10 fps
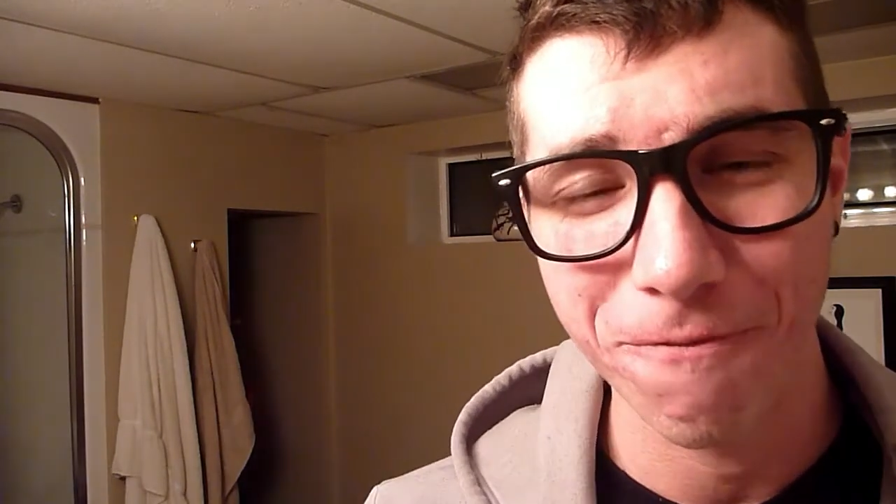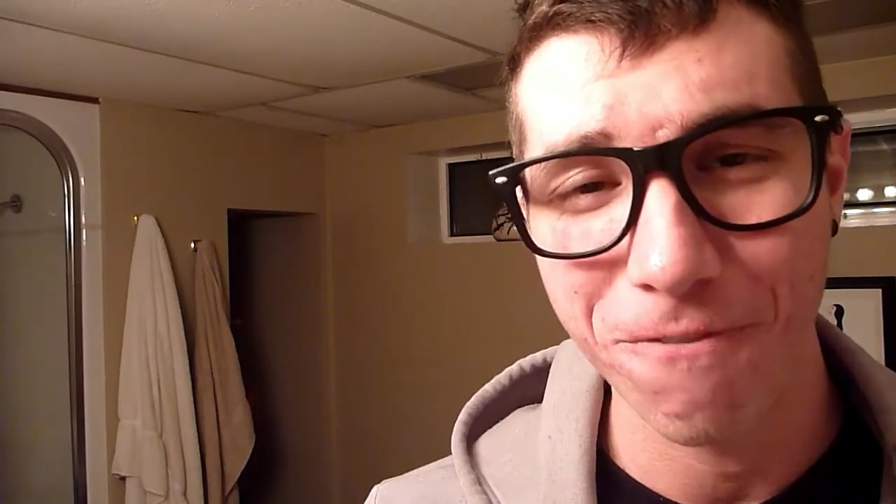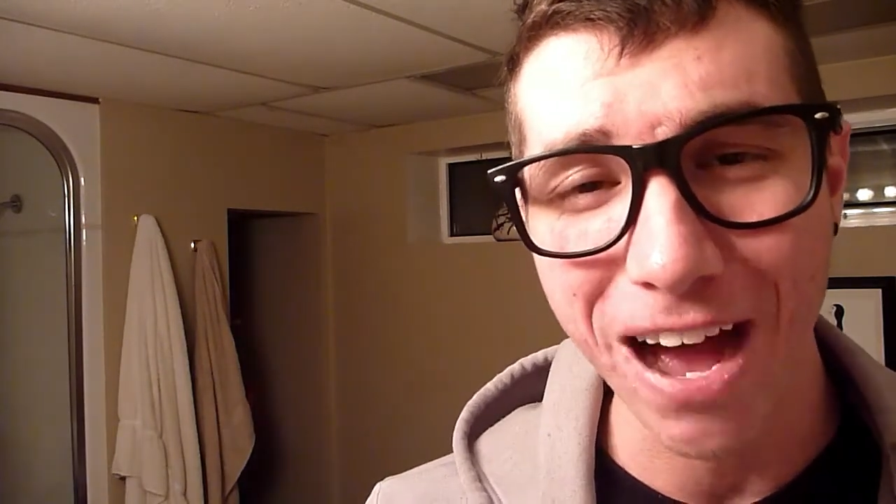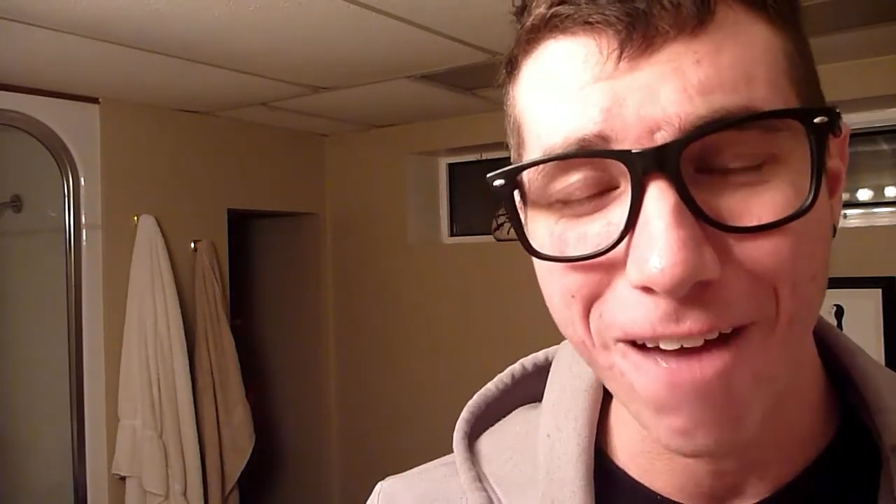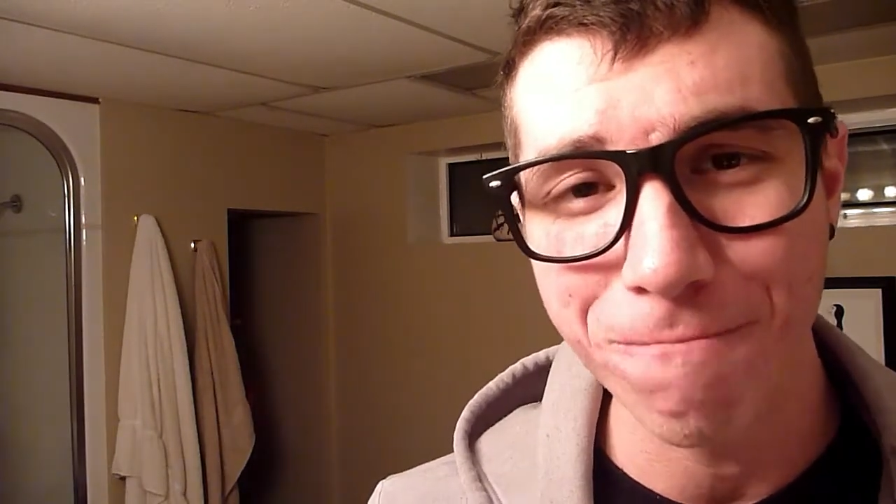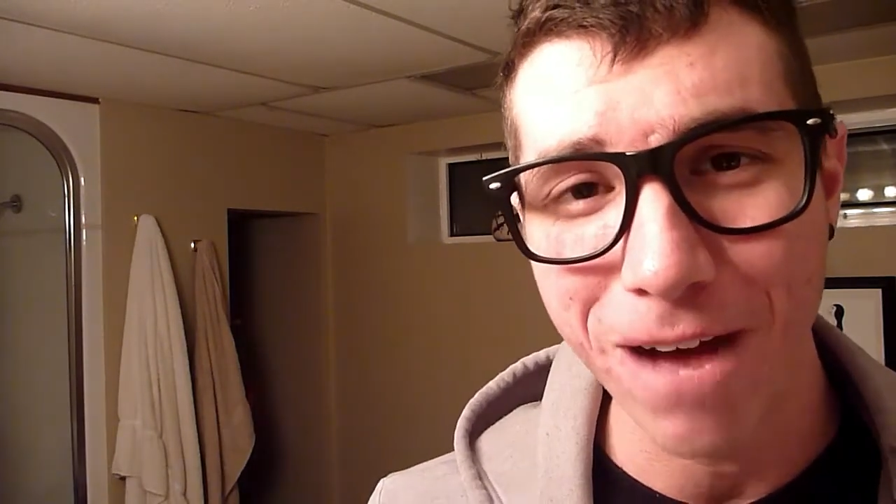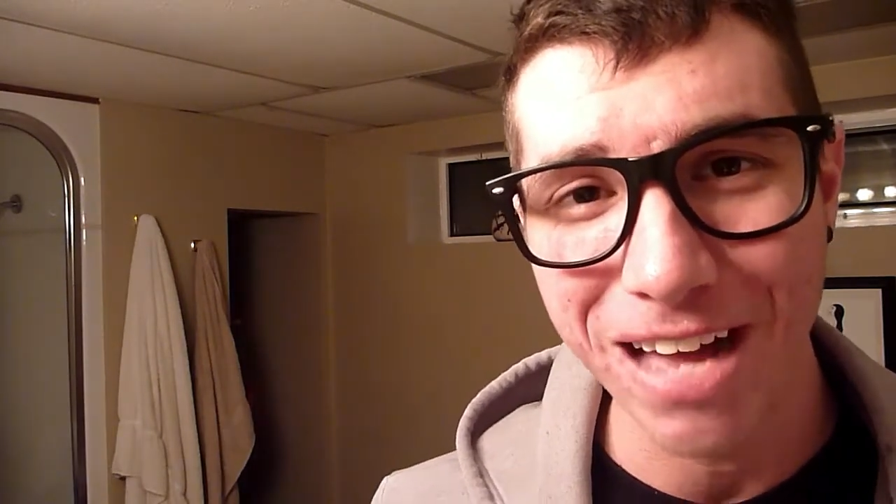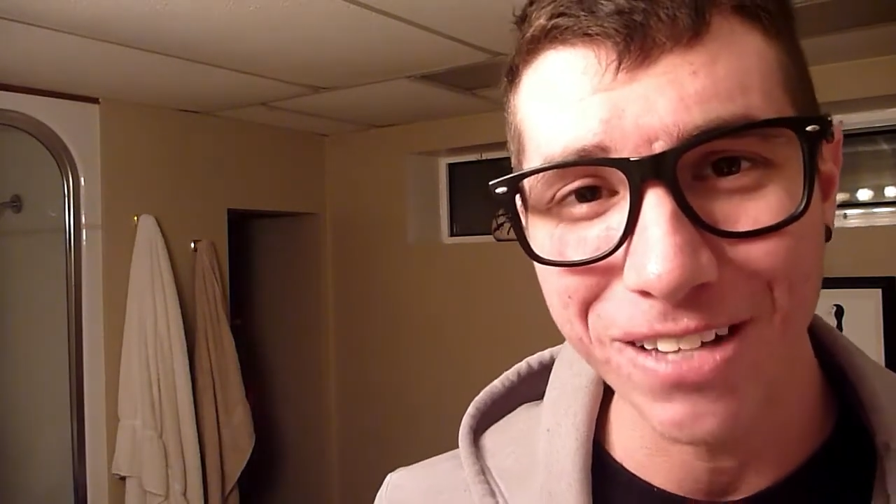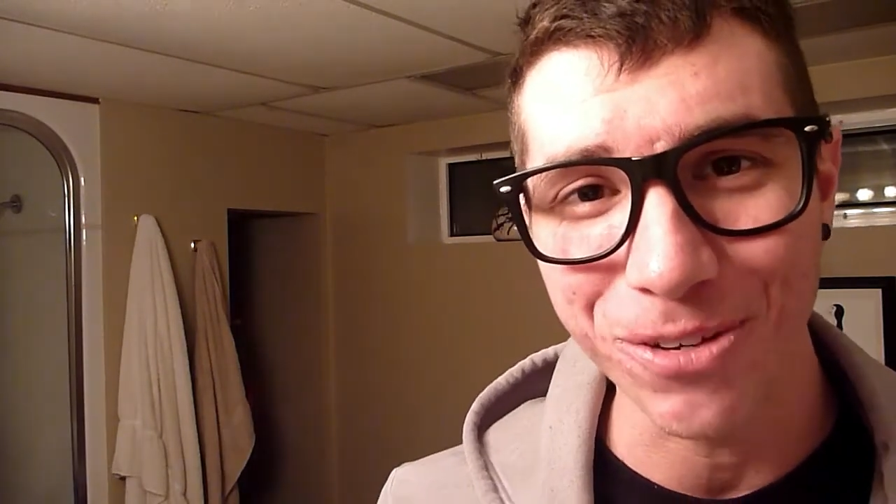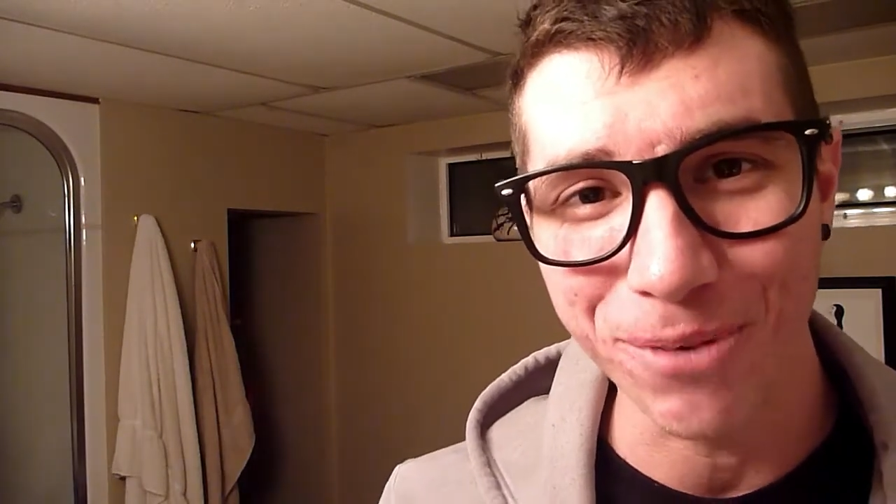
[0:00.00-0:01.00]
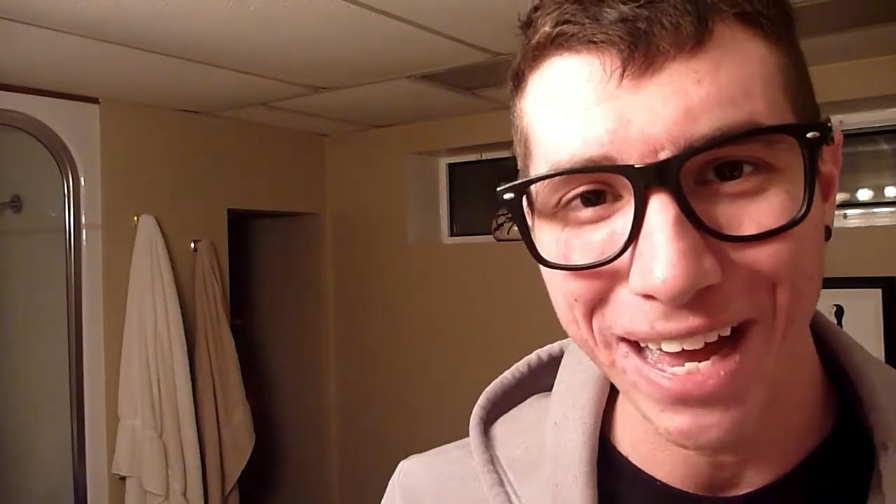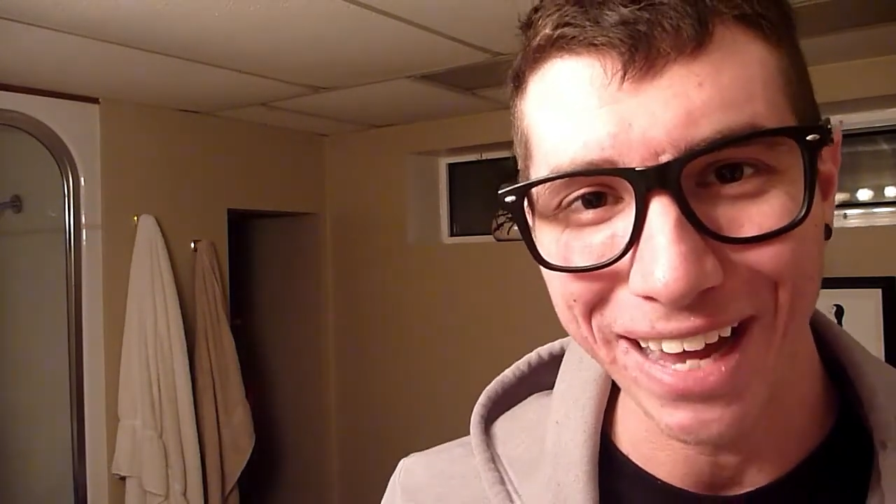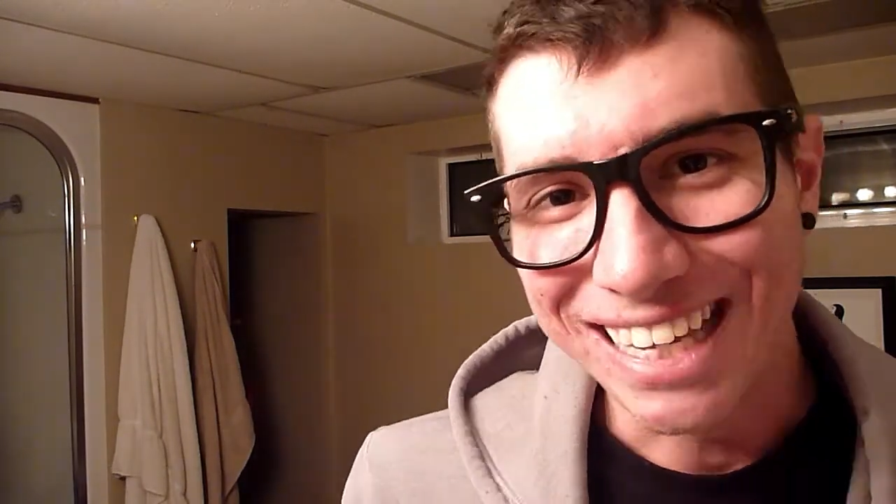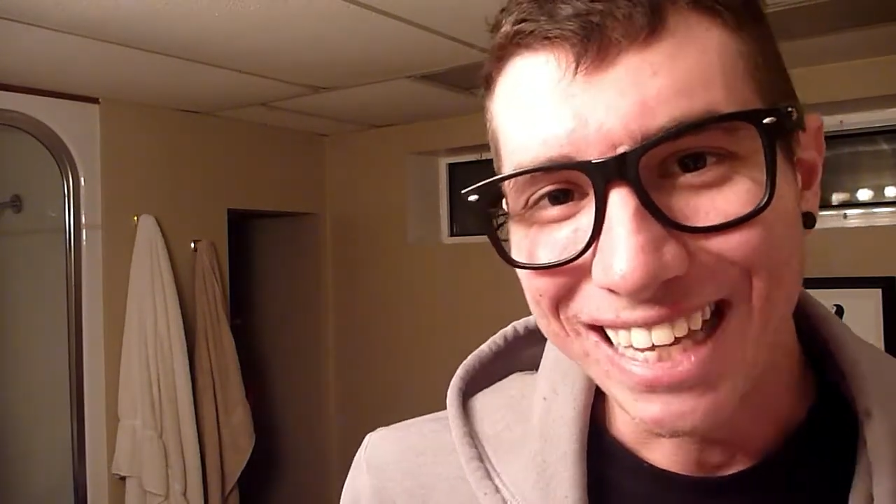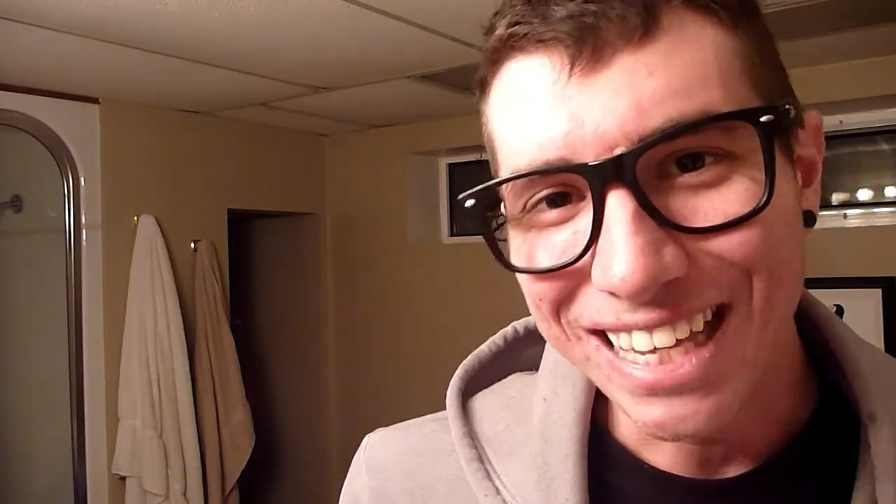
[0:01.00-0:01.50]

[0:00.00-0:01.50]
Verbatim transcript: five miles away,